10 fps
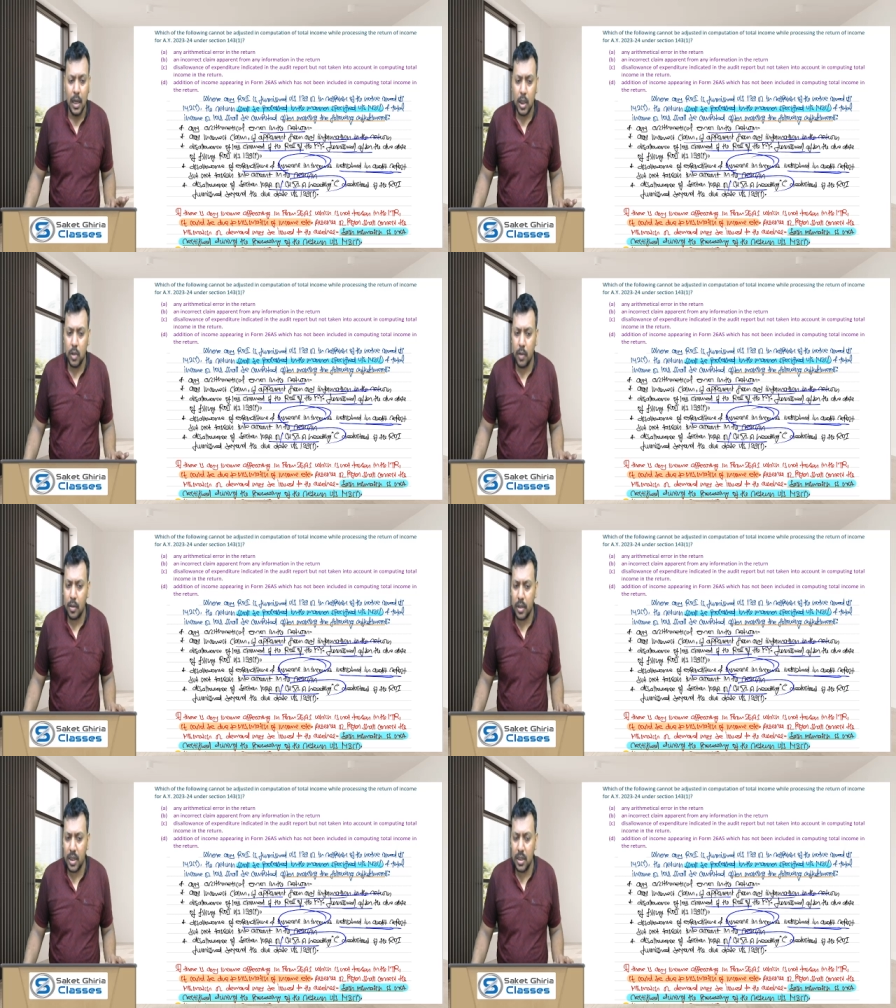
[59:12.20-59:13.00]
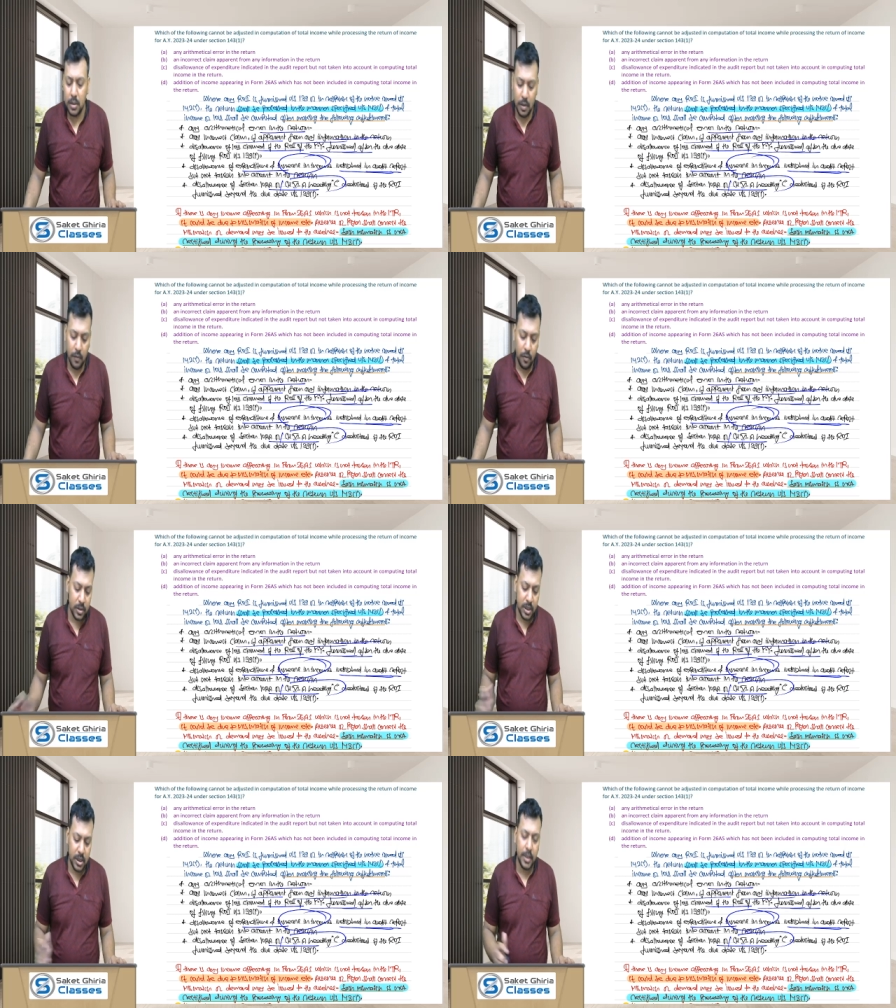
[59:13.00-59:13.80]
you are not eligible for
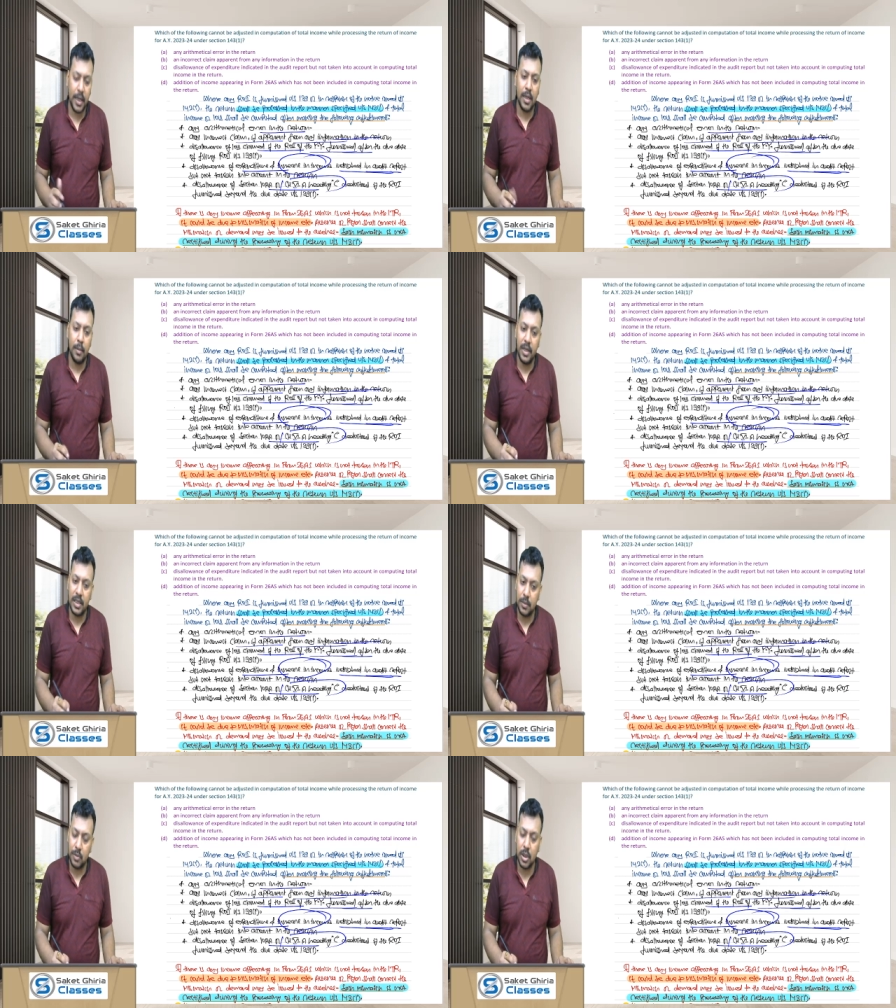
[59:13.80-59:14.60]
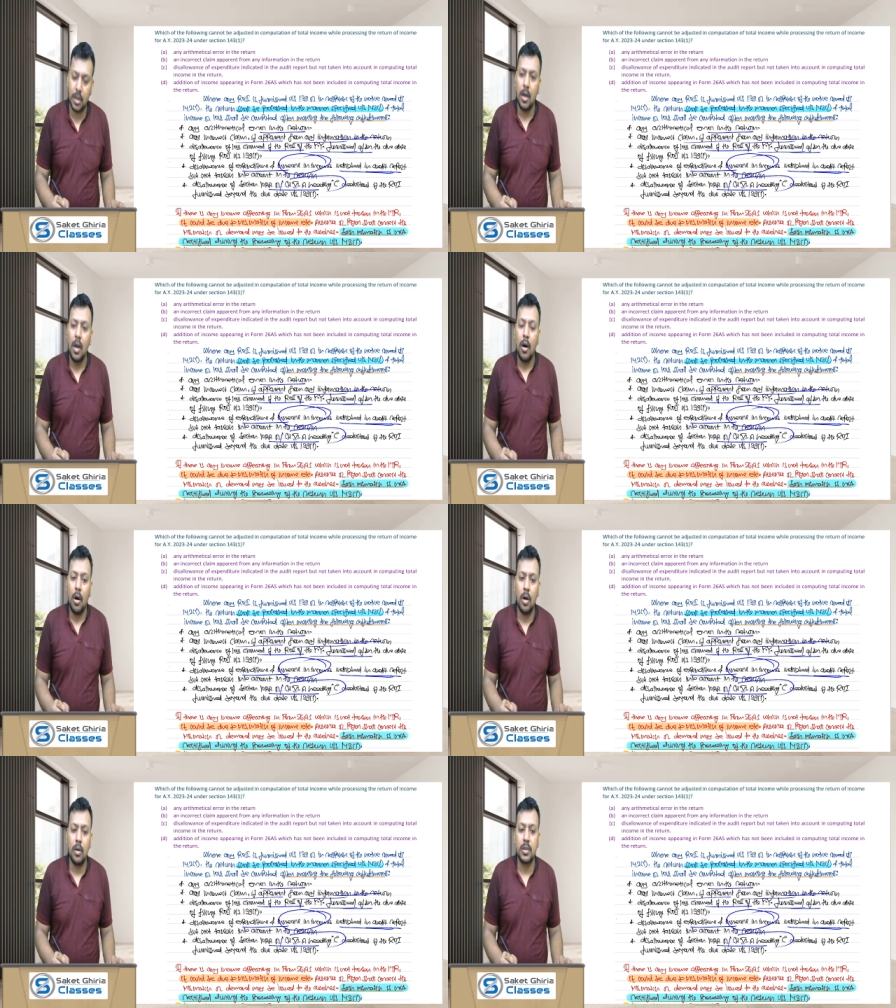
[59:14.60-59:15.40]
section 10AA exemption
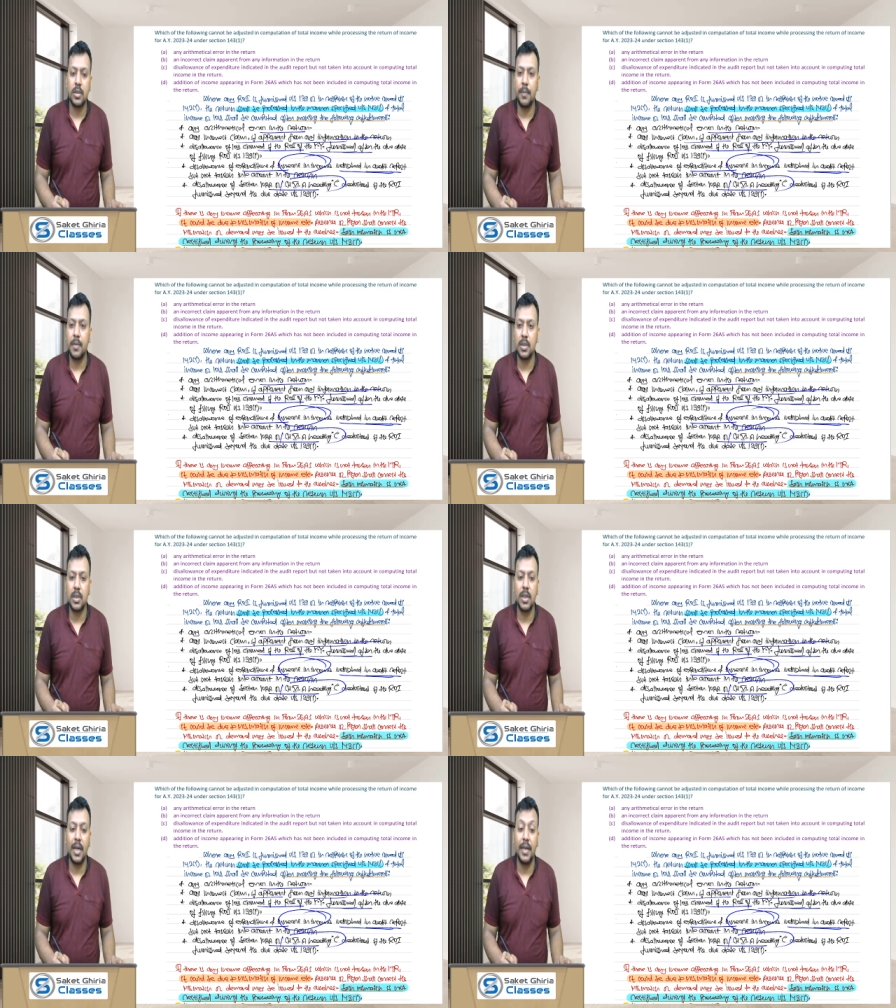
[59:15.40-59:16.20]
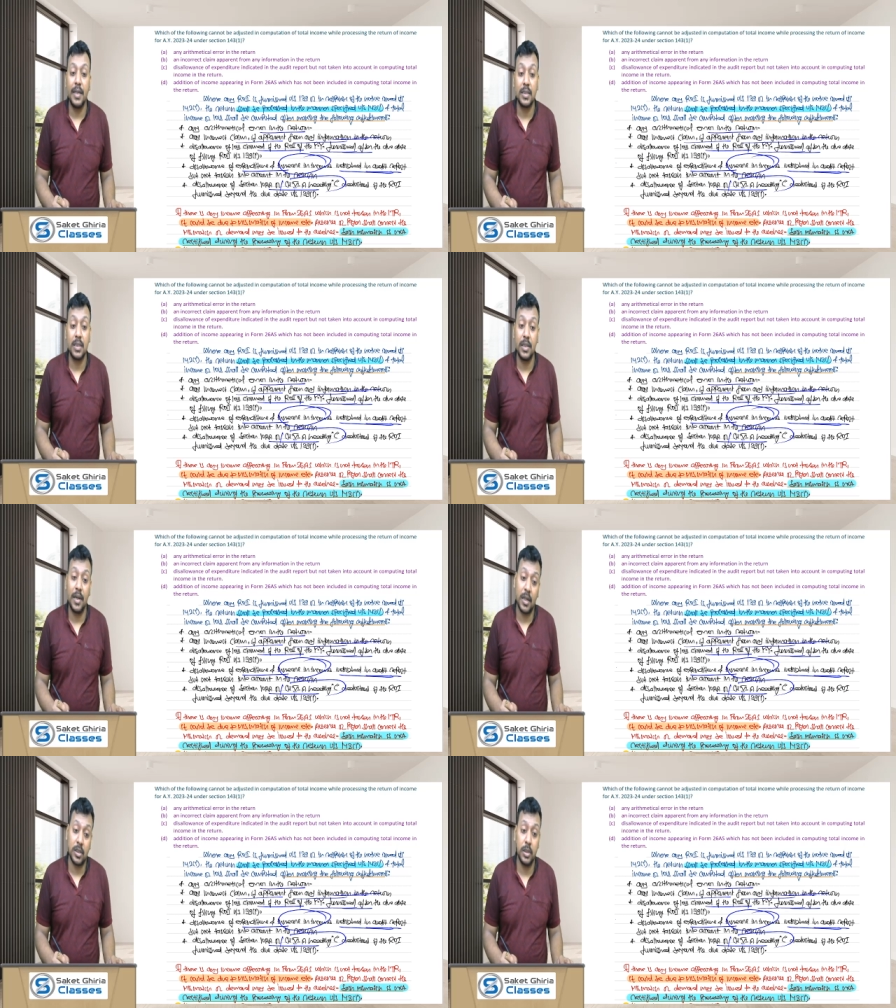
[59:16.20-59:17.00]
or chapter 6A heading C
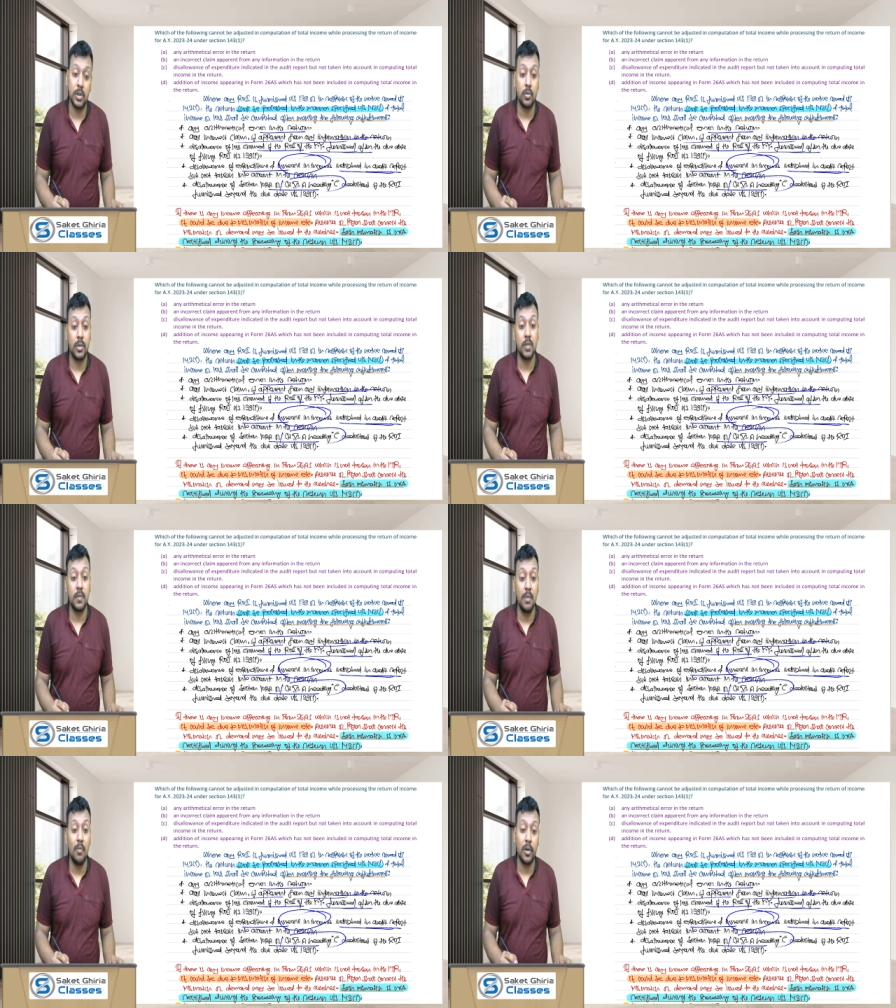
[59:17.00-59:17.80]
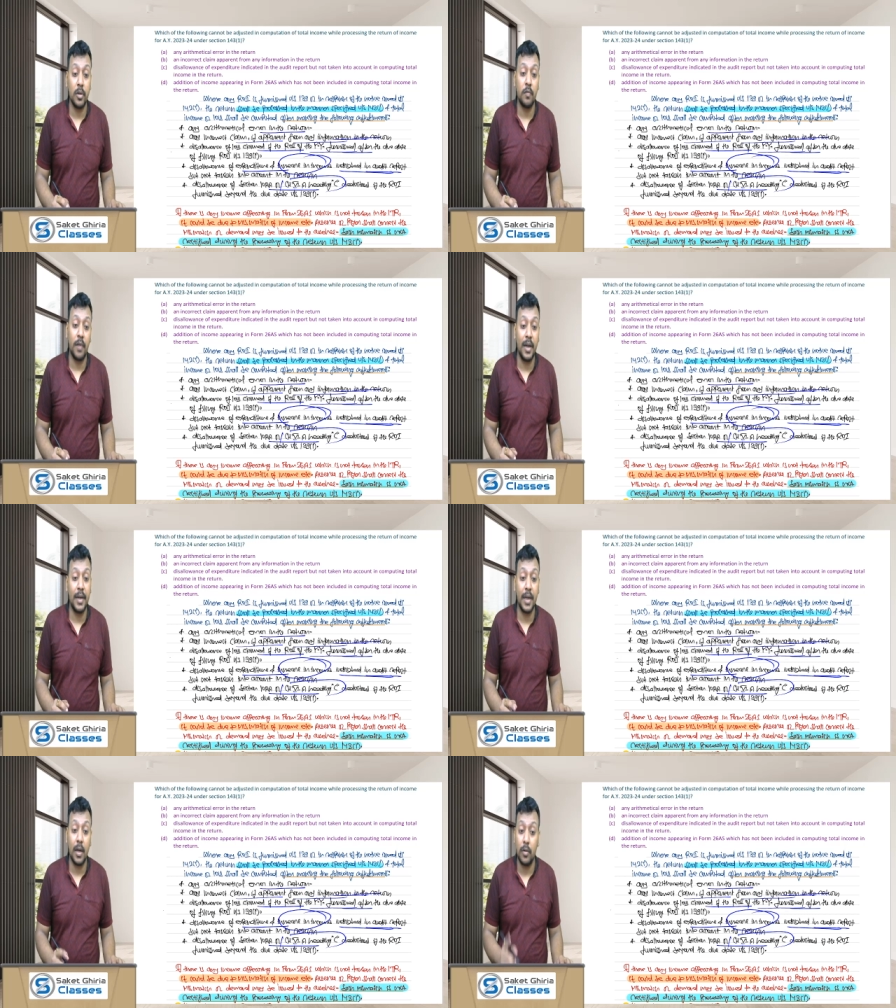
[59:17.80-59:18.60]
deduction. So it is very important to file
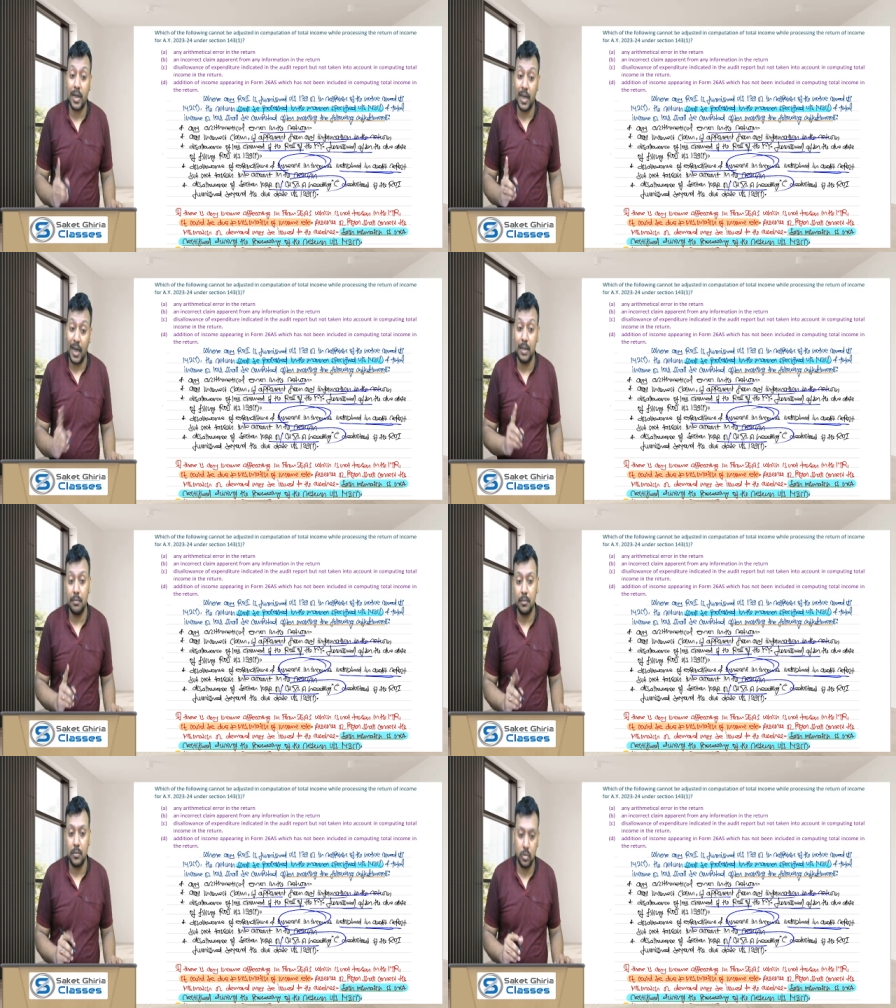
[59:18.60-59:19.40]
ITR on time.